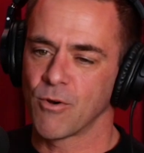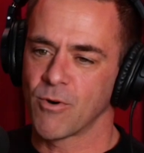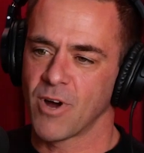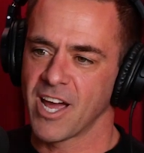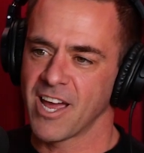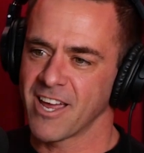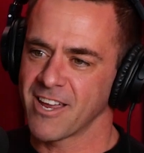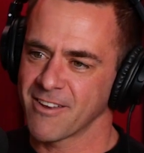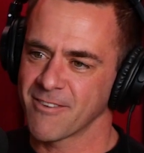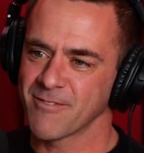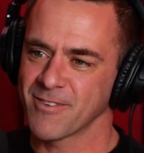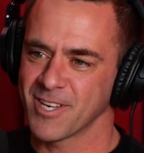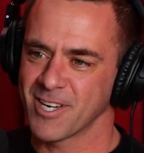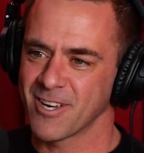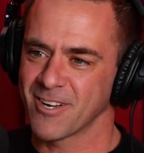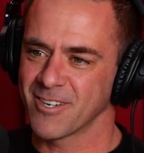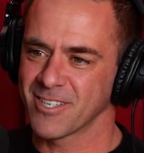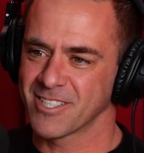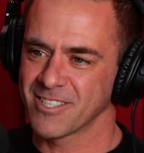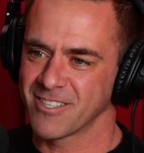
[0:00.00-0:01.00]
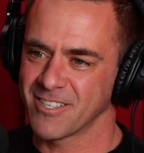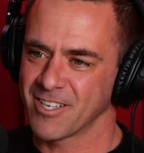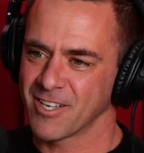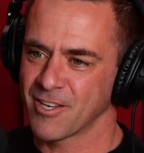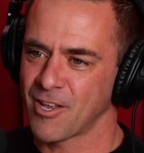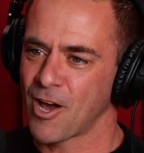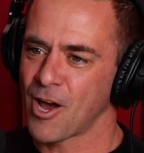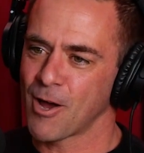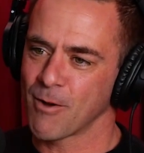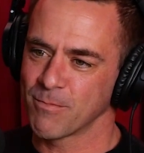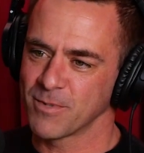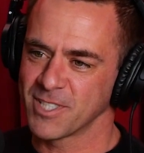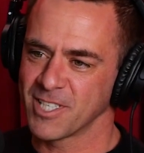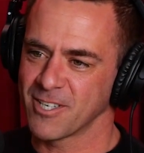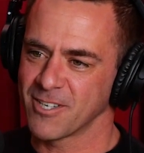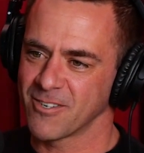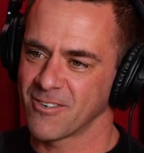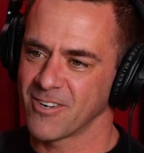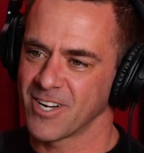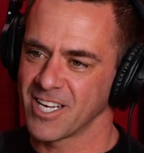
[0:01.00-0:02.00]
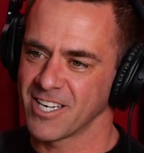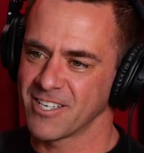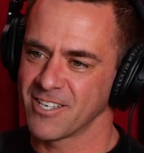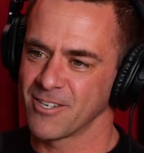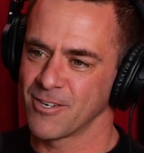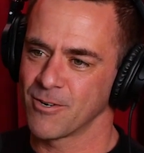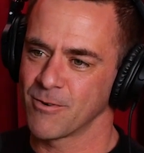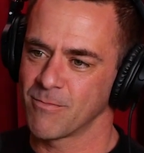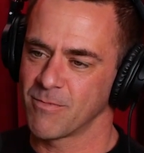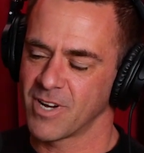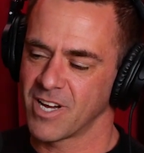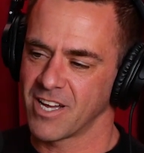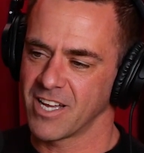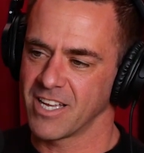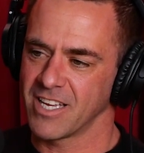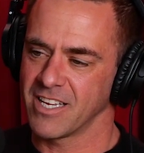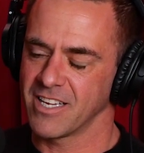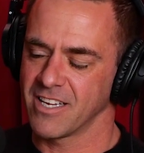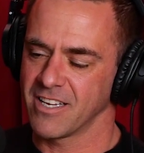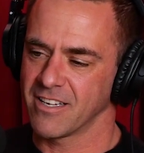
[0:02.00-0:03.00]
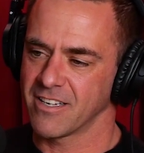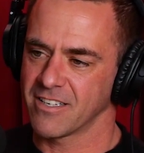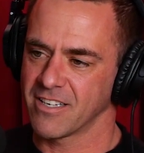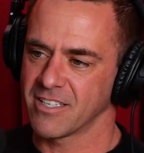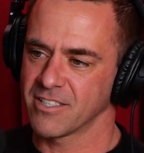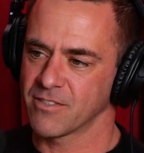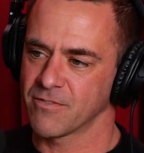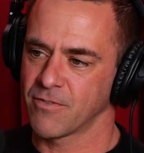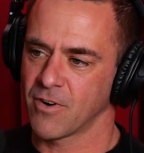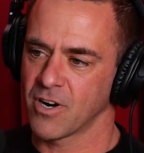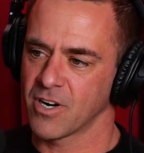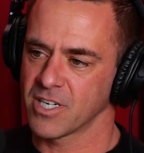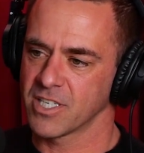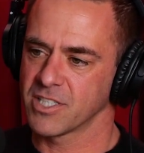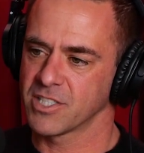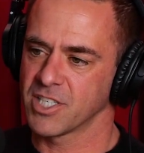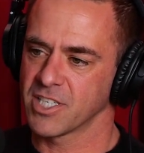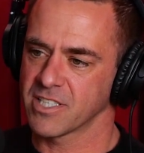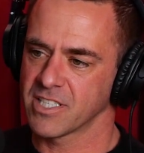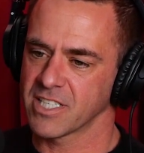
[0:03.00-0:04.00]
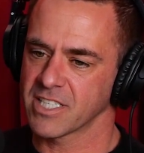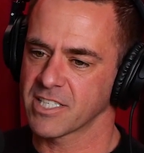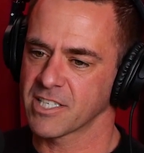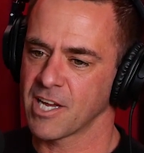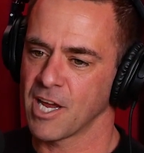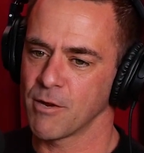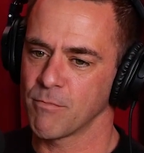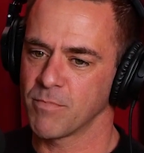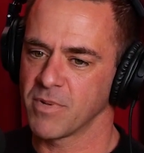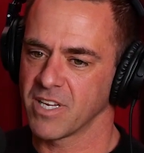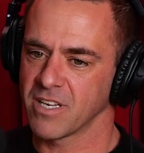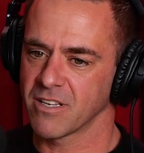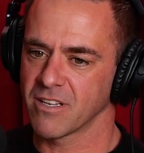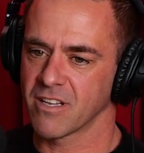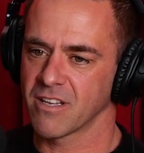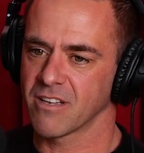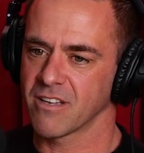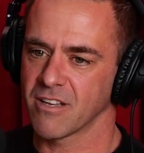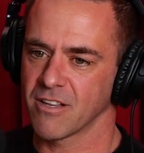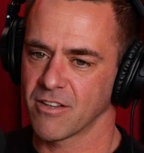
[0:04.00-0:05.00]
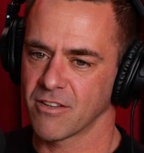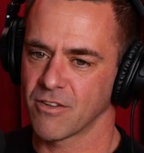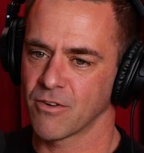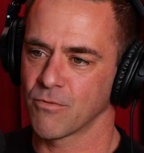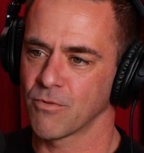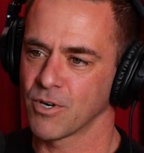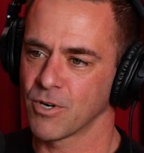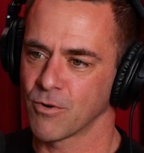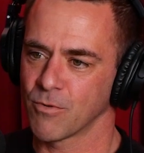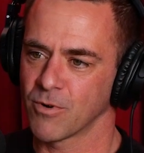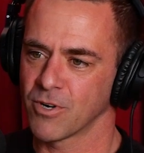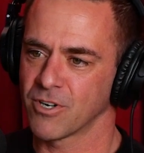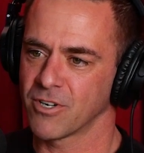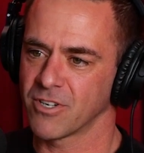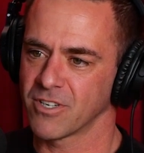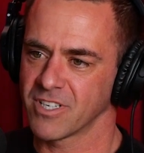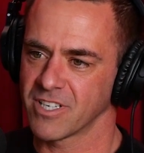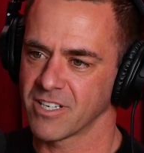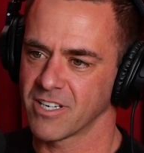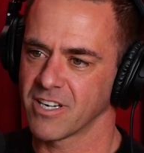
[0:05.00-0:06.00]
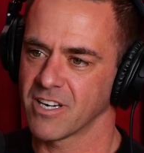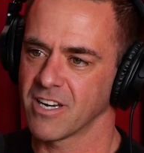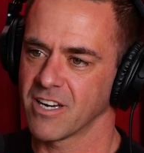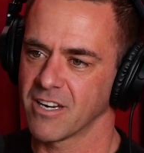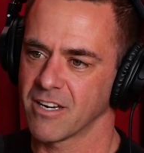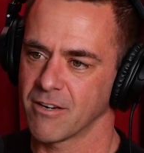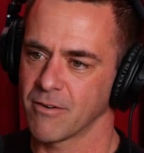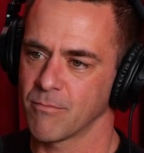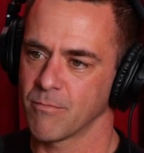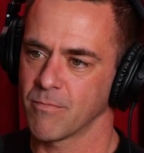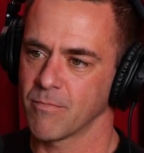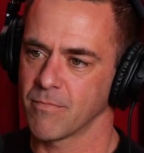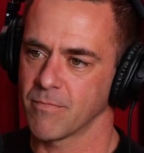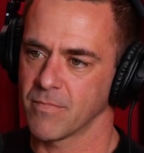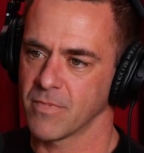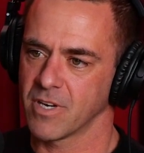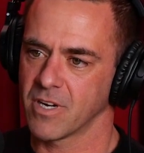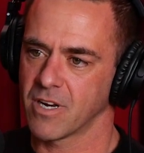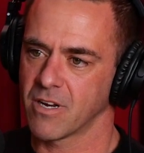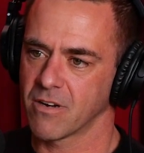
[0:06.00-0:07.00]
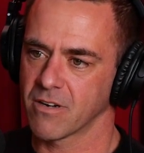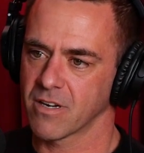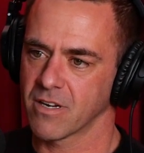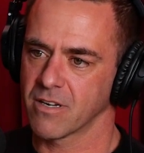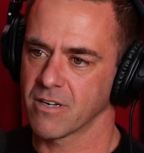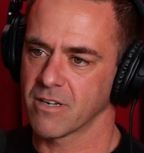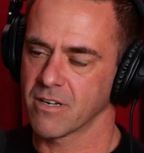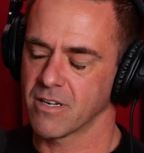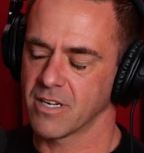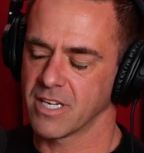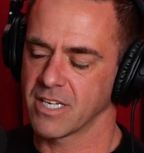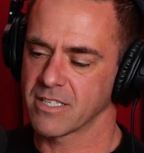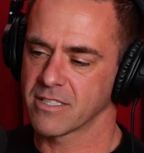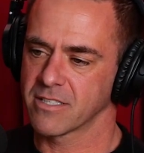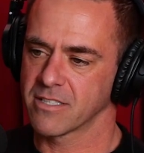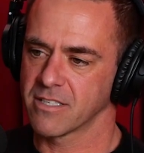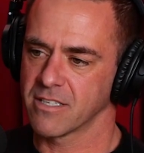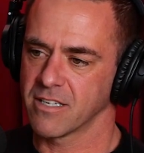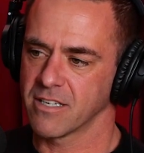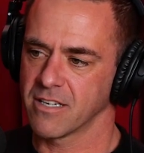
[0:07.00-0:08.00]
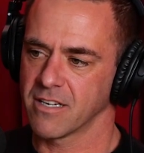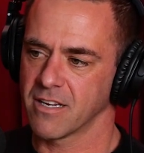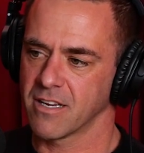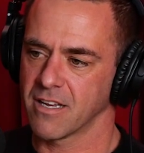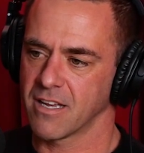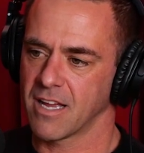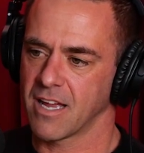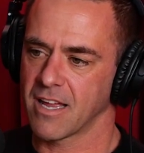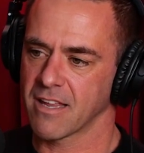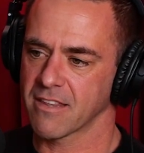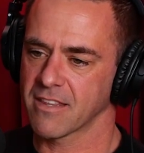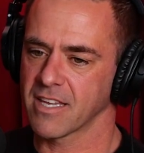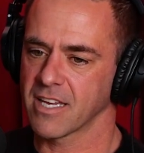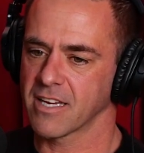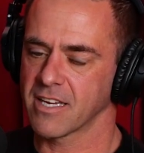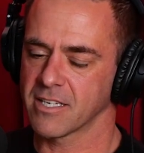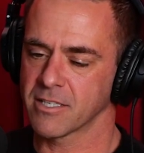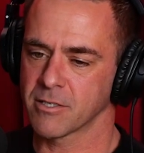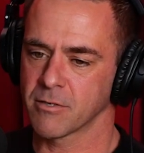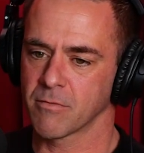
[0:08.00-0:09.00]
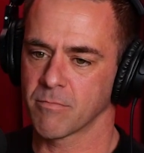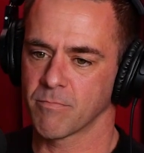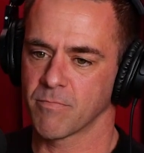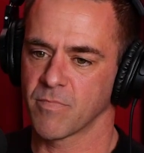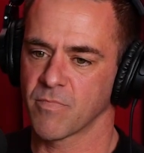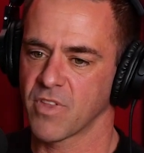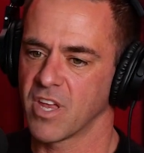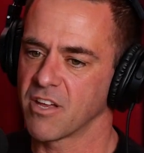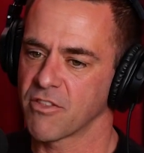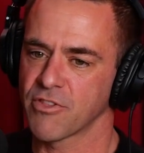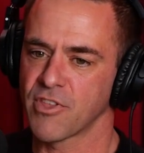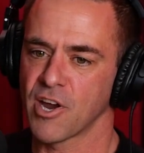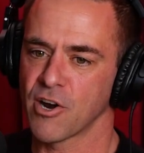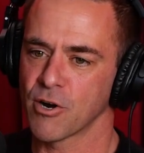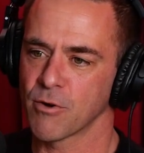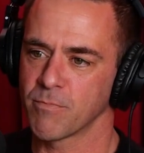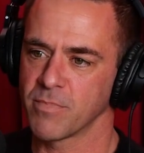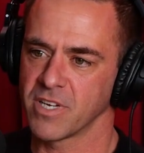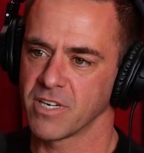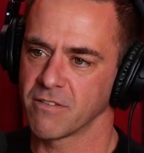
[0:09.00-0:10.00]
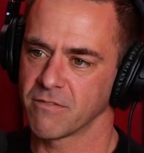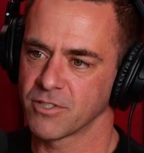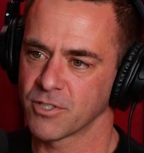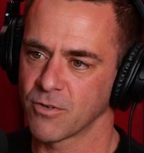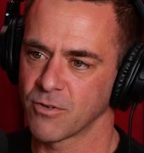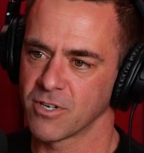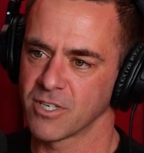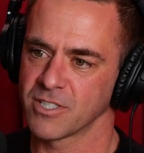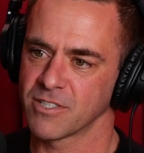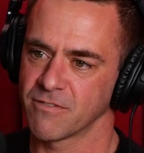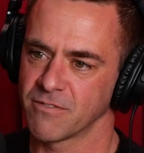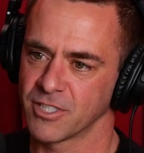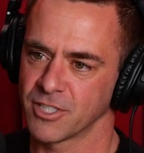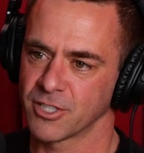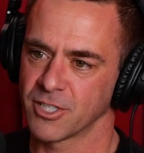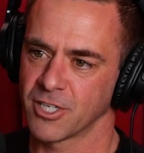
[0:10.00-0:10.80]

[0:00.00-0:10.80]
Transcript: a way. You know, it's the opposite in a way too. But as far as just escaping the real world, and you know, I think it's a therapy of sorts for